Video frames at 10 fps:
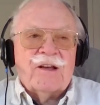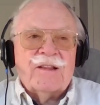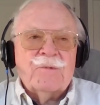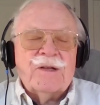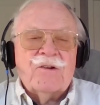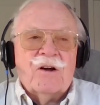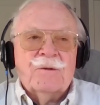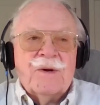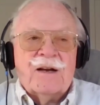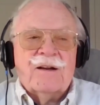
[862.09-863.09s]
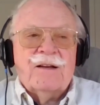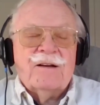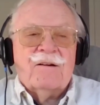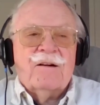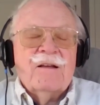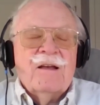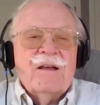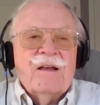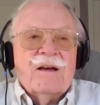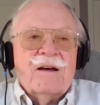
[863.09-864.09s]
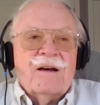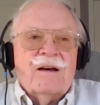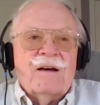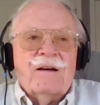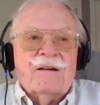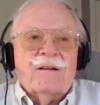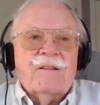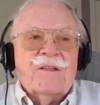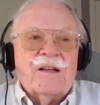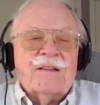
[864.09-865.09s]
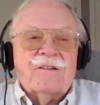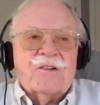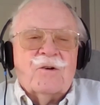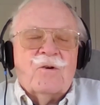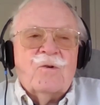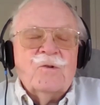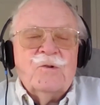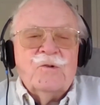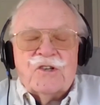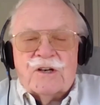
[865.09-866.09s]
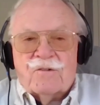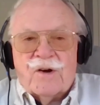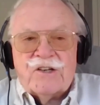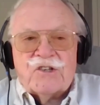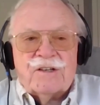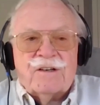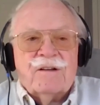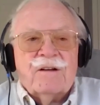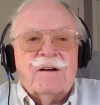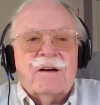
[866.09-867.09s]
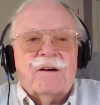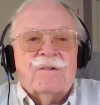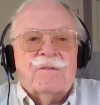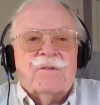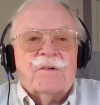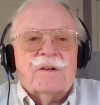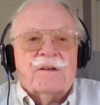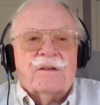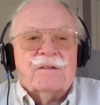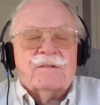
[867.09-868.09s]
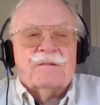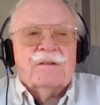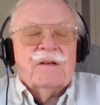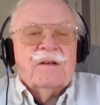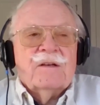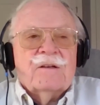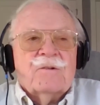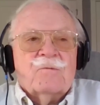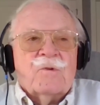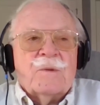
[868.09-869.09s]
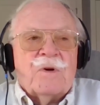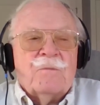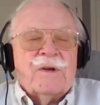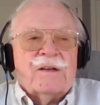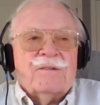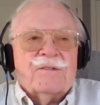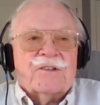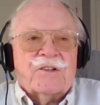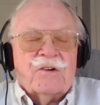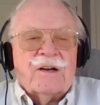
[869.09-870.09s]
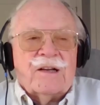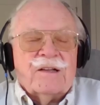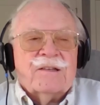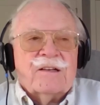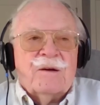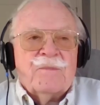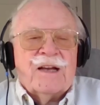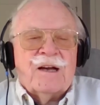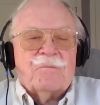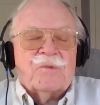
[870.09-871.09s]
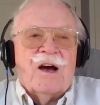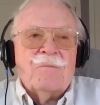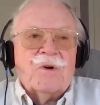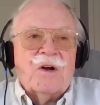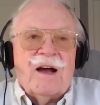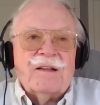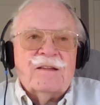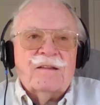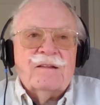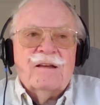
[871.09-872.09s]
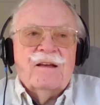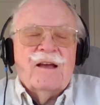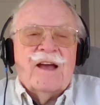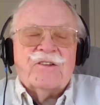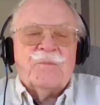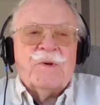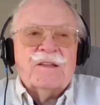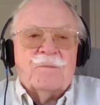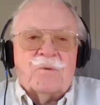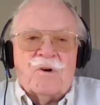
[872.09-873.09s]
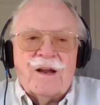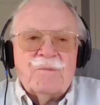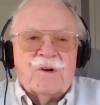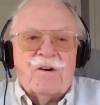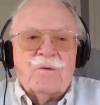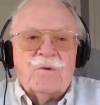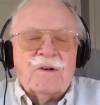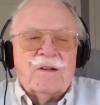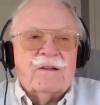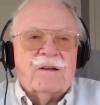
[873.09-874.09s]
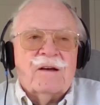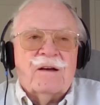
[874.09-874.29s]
I think we talked about it here, that there's a whole new generation of Republican surrogates coming up. Tom Cotton has been the primary one.